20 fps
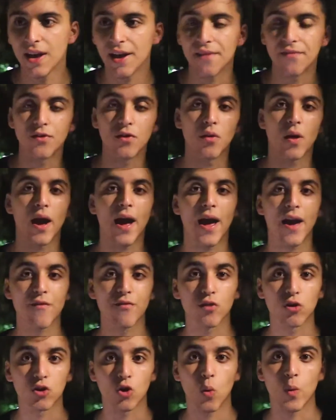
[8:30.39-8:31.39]
if you're
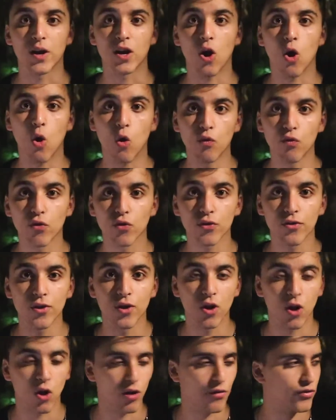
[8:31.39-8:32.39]
ever going over,
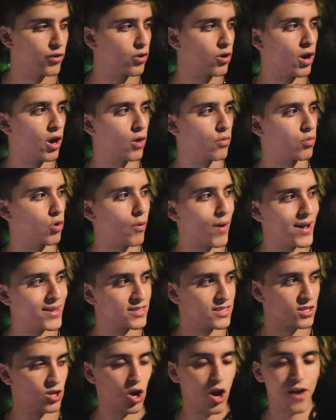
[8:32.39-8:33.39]
or if your
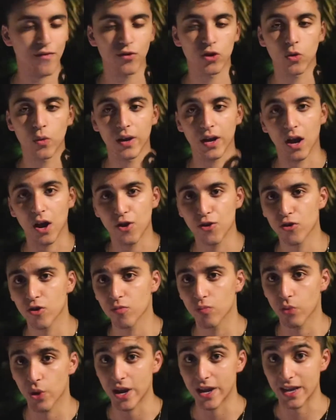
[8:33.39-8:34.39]
ROAS is ever going under
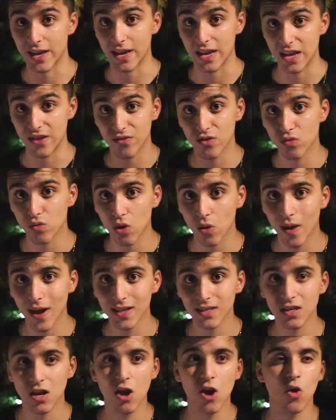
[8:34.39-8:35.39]
your break-even
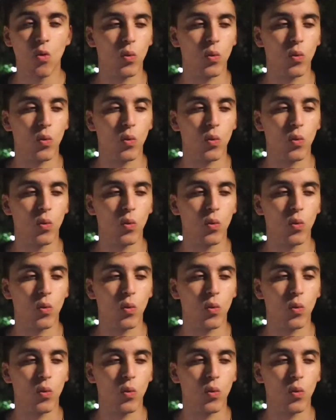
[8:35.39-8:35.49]
ROAS,